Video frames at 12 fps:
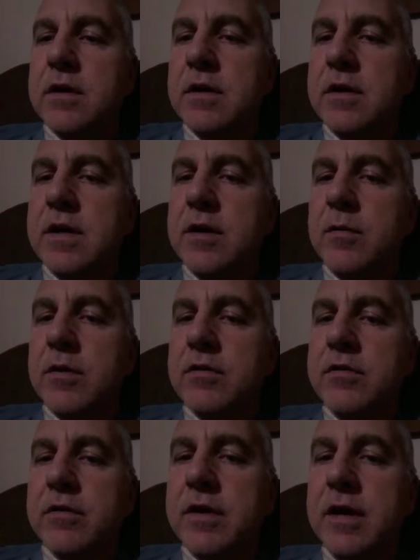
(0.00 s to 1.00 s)
and that
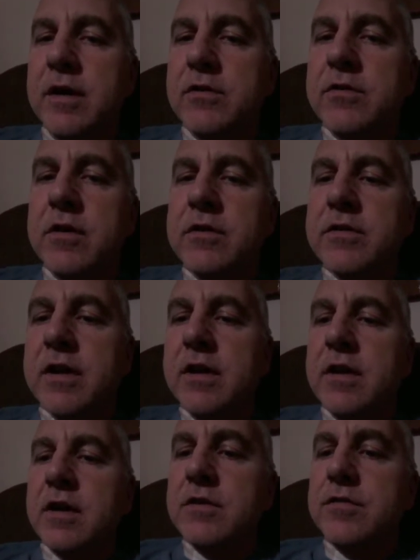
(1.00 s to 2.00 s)
works okay as long as I got a
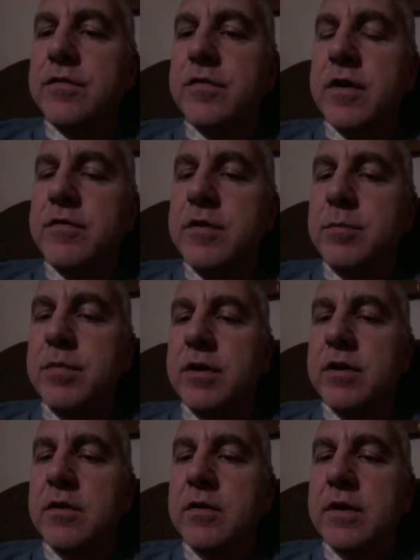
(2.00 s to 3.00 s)
nice fluffy
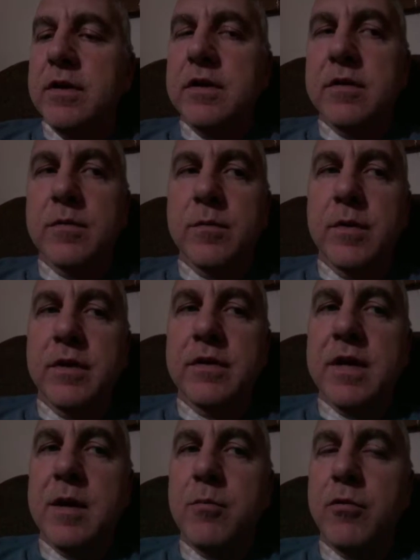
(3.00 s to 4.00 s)
pillow and wearing
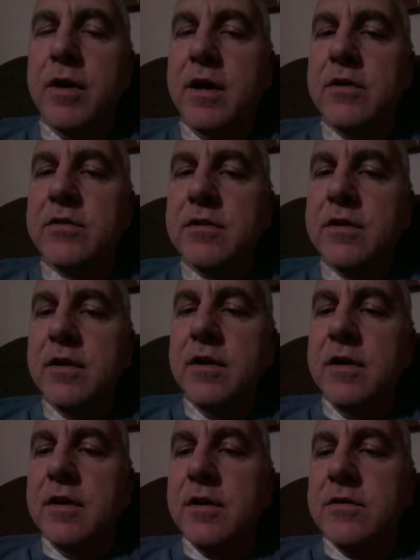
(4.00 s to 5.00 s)
that brace.
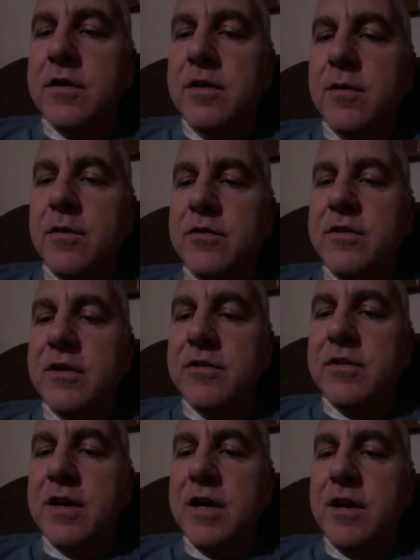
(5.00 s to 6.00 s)
So I noticed the other
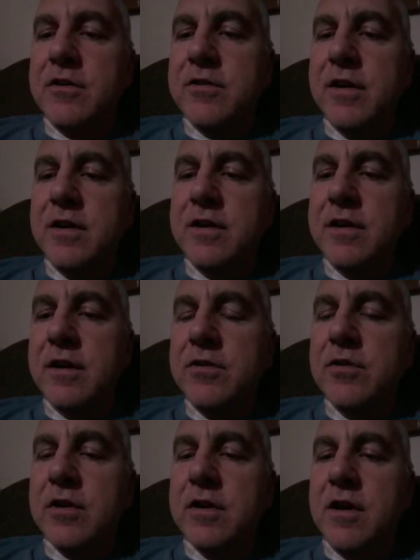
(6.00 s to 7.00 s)
night I
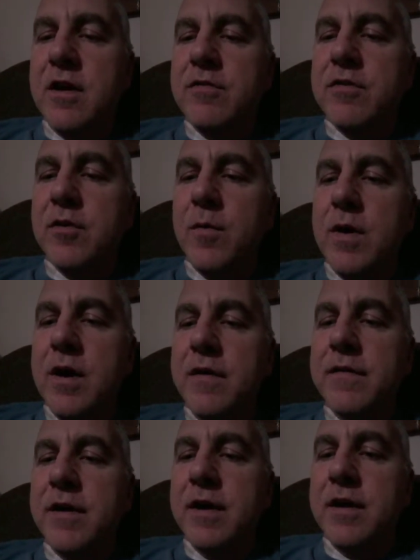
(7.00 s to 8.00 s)
took it off for a while,
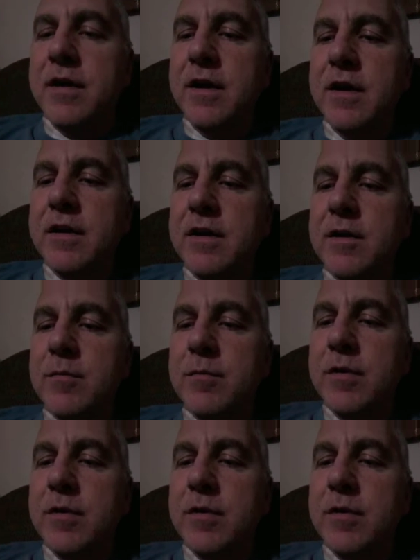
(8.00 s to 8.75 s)
and then I ended up